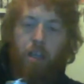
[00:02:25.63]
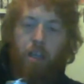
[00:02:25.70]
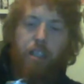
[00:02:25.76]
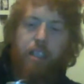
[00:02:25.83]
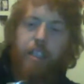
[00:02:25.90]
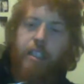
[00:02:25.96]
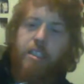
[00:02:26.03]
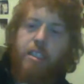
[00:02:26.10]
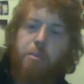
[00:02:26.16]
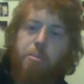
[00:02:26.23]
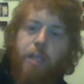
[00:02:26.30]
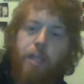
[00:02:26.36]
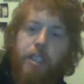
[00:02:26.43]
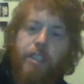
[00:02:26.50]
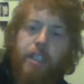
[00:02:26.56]
is the
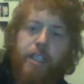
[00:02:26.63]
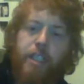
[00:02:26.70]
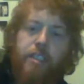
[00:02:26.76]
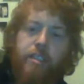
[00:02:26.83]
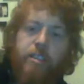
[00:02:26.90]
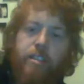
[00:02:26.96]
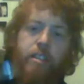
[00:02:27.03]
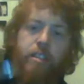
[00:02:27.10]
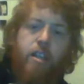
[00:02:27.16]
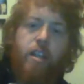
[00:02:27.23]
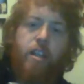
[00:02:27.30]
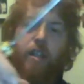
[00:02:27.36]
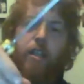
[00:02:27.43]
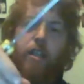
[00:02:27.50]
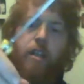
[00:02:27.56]
Castle
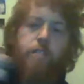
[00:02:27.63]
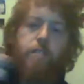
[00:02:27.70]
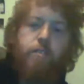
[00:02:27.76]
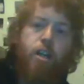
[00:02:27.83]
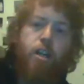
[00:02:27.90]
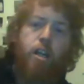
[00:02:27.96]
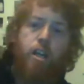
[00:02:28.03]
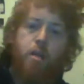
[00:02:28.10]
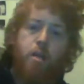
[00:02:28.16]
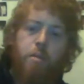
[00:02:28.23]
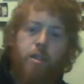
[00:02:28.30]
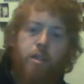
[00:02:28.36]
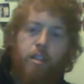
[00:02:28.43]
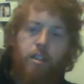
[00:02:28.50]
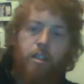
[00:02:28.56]
from,
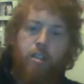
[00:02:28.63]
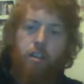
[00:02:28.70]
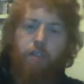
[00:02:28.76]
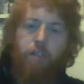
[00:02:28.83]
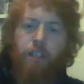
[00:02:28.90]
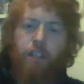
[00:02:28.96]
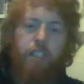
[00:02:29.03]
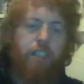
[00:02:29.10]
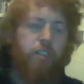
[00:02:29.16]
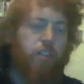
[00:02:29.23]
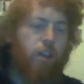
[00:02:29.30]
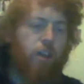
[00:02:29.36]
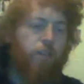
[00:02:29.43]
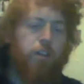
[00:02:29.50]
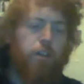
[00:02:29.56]
I think it's North